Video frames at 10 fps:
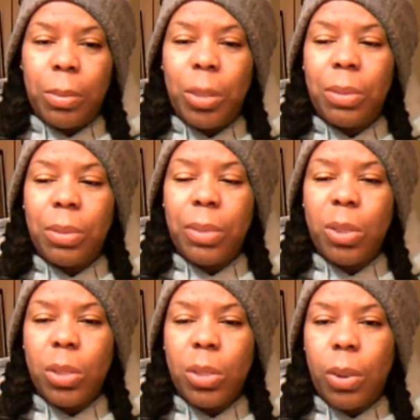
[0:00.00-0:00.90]
when you
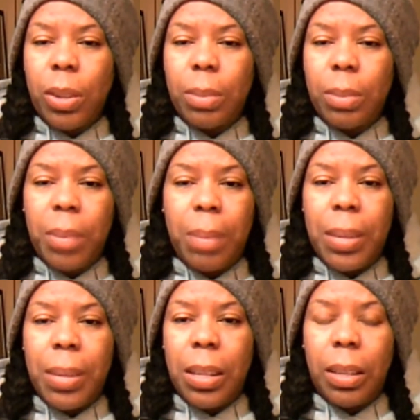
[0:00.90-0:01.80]
first start,
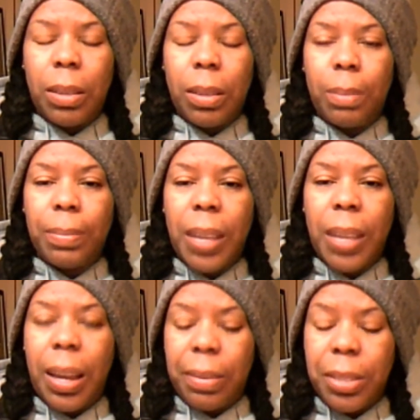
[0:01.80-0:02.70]
maybe
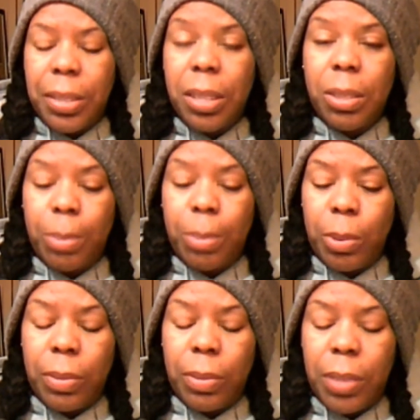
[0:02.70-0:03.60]
a half a
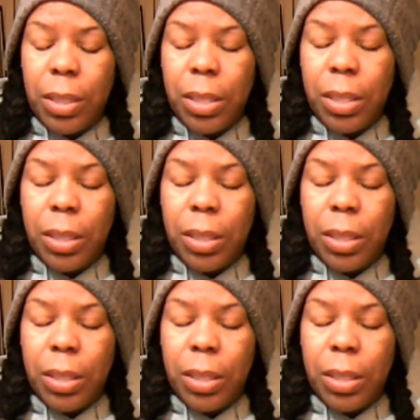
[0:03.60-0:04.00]
teaspoon of this,